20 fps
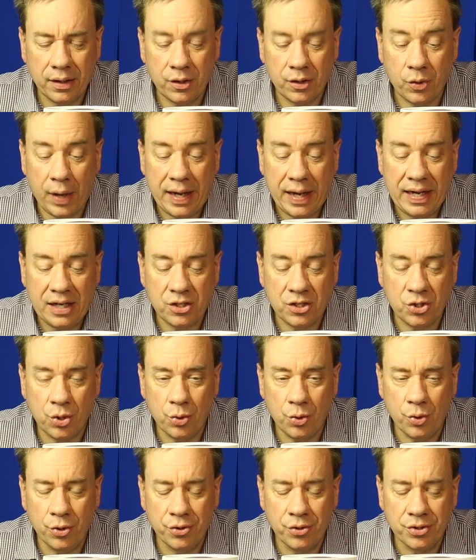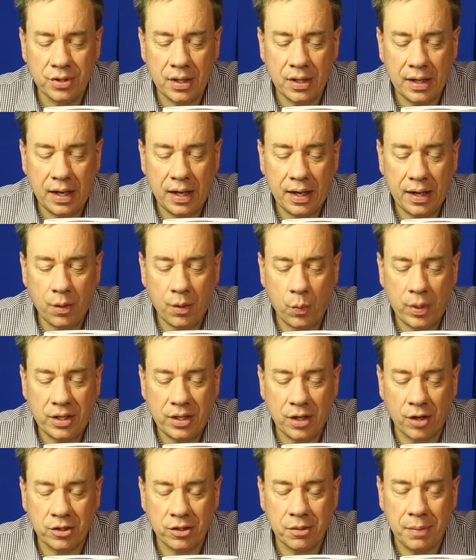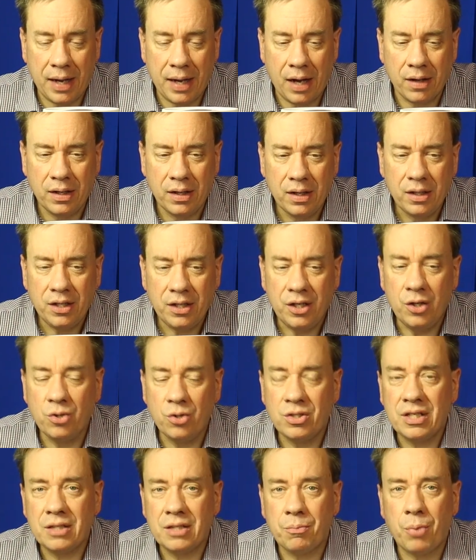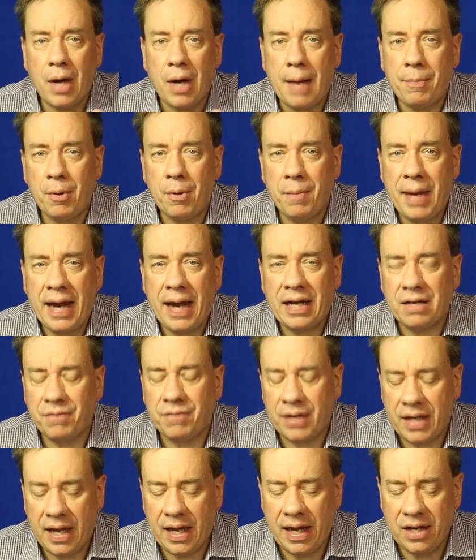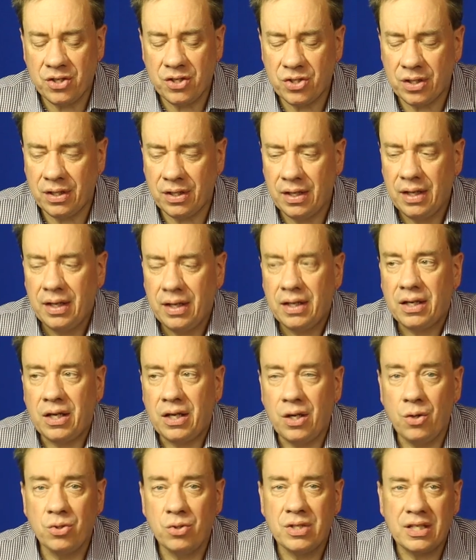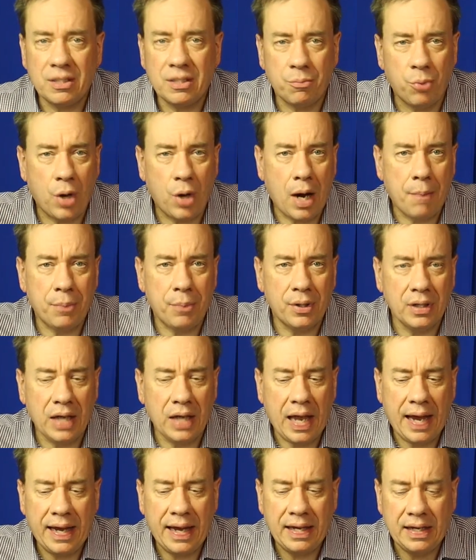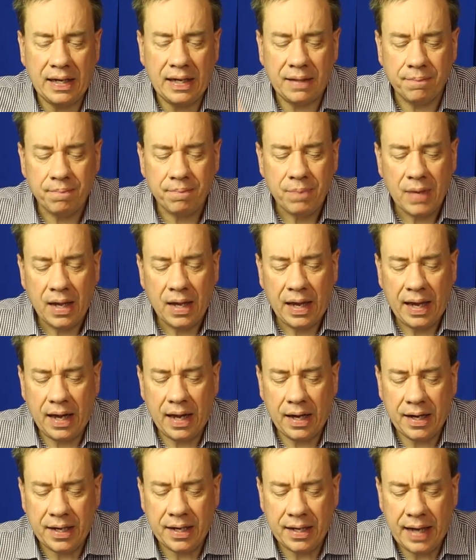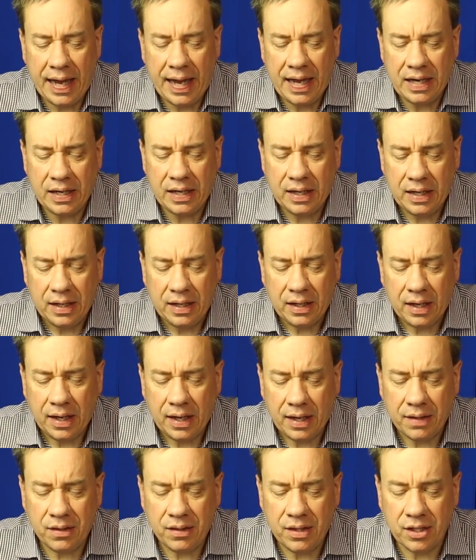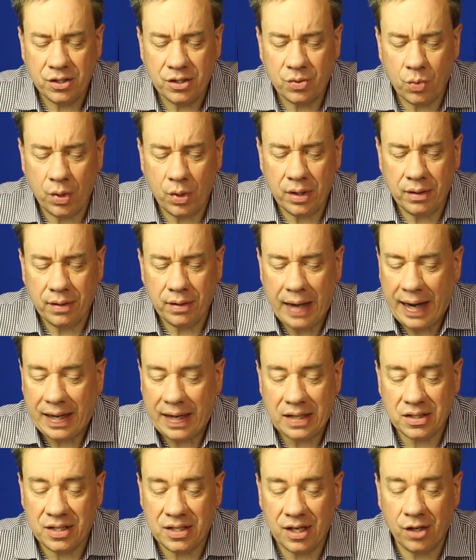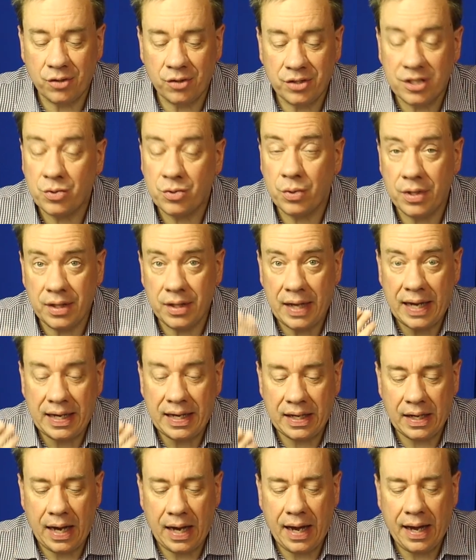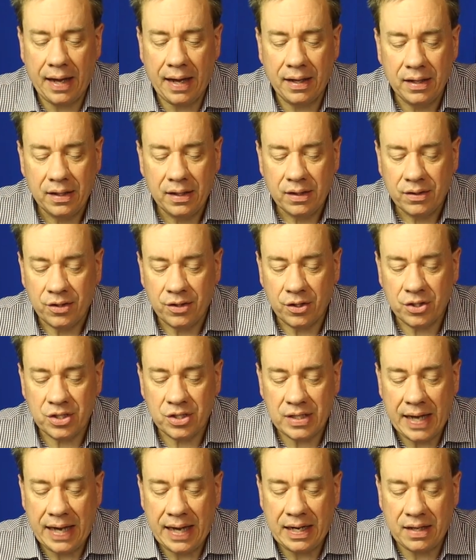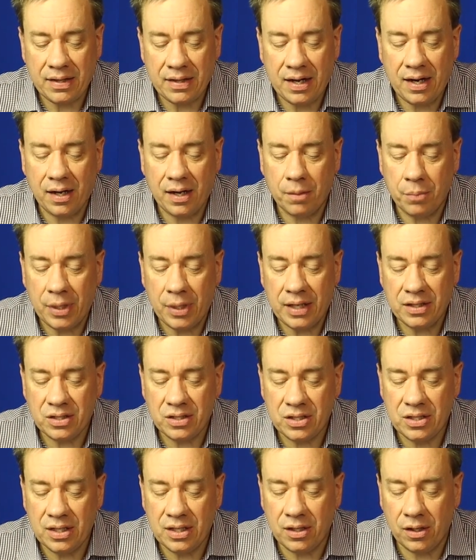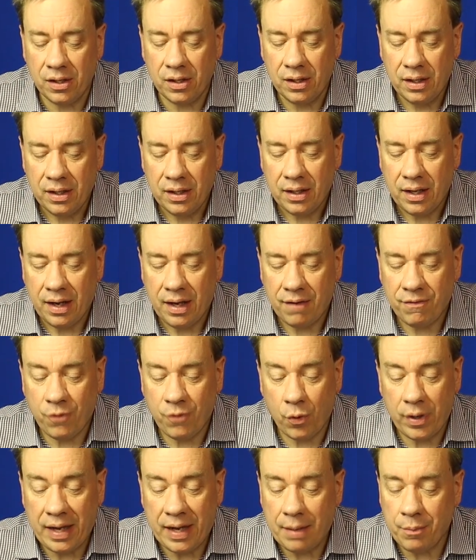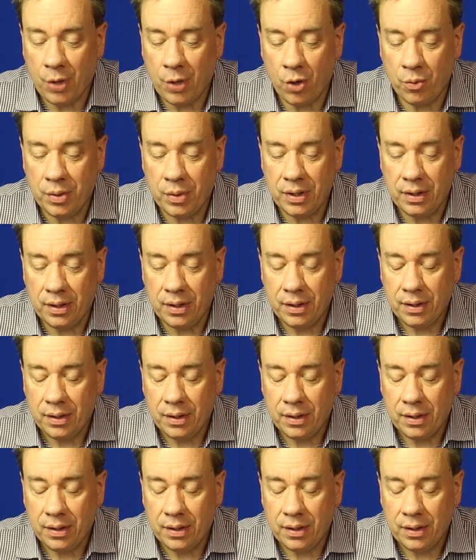grading tools, we talked about using the proper magnification, using the proper lighting. This one, I can tell just with the naked eye, there's staining there, but it's still a 48 Bowman